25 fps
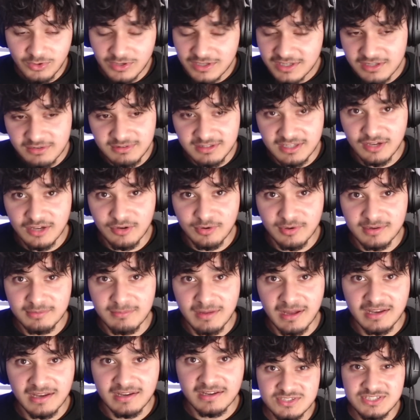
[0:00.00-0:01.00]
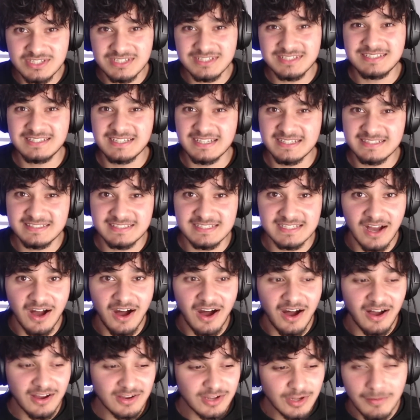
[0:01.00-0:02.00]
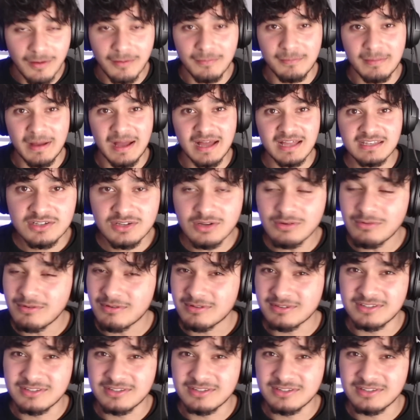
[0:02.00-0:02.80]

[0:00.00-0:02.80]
are you doing, man? GCSE art. Come on, man. Come on,